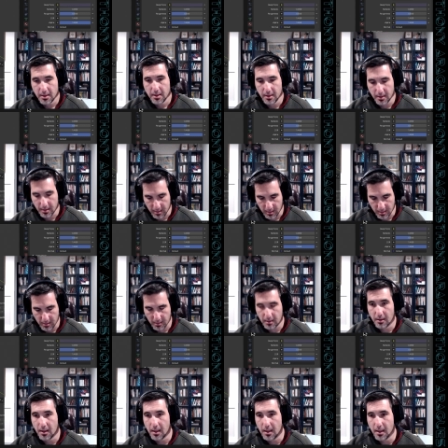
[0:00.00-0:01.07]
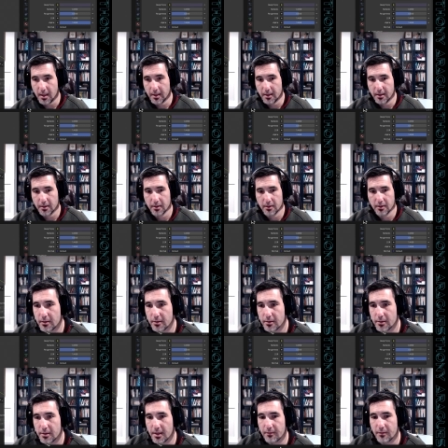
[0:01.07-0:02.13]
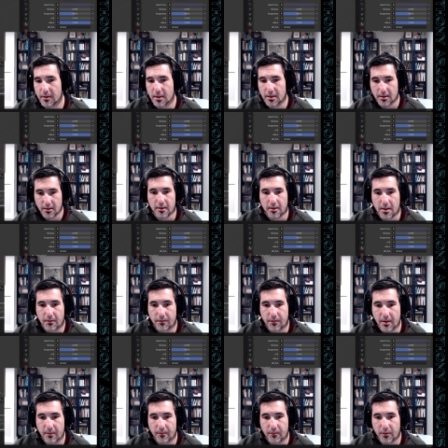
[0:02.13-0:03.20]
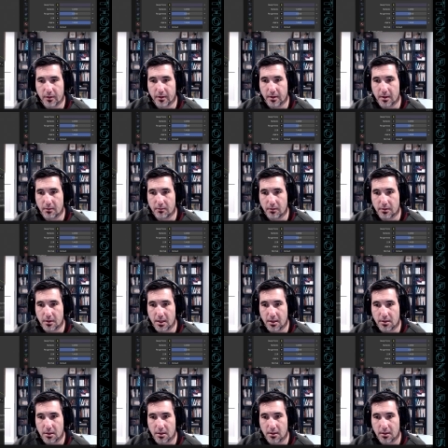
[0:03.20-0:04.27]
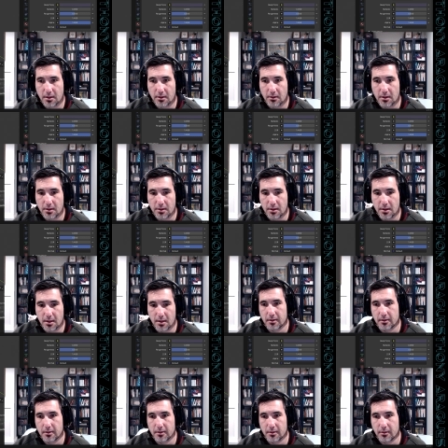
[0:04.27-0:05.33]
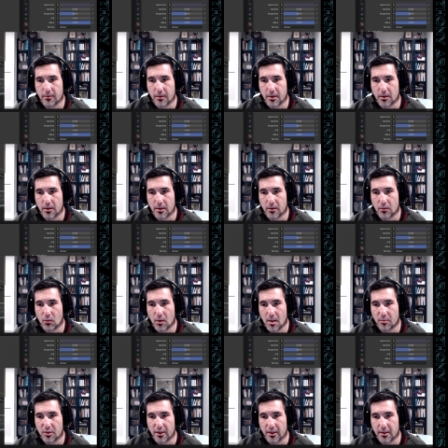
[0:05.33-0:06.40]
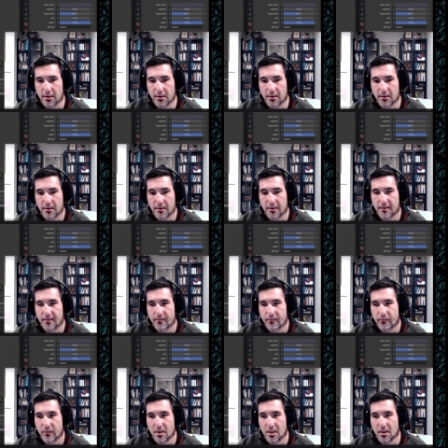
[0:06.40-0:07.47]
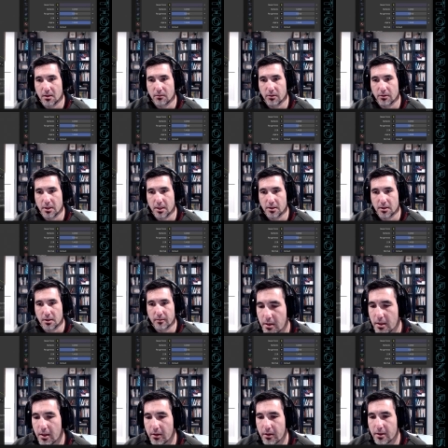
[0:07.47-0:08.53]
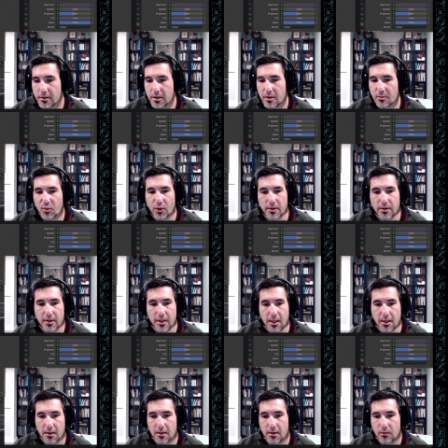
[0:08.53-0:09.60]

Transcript: Hit I, save the keyframe for the rotation, and you can see it's doing a little wobbly uh, rotation. Now, here's the important thing.